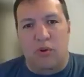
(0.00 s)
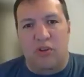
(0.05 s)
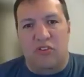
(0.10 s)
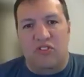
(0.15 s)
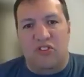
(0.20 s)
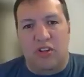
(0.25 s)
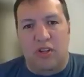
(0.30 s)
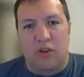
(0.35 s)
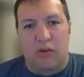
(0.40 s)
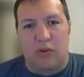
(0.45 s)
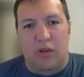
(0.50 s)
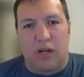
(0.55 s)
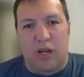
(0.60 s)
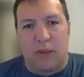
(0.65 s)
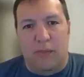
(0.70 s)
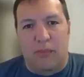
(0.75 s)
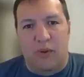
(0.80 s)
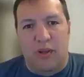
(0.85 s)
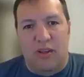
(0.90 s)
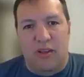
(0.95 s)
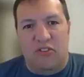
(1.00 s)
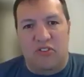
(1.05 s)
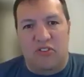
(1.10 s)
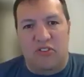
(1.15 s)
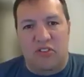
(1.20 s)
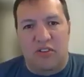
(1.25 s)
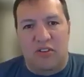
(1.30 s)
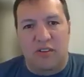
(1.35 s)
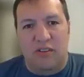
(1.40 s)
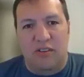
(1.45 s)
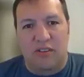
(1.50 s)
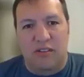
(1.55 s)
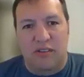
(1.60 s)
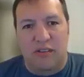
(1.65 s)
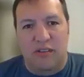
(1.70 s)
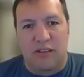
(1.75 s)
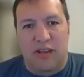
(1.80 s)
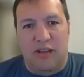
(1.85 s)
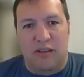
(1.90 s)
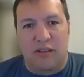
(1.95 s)
will we see you in a couple weeks
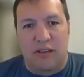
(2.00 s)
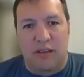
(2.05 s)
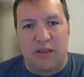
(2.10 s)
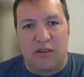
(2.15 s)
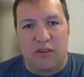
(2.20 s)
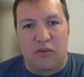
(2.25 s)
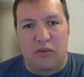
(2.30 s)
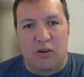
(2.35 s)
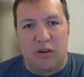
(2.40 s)
in New York?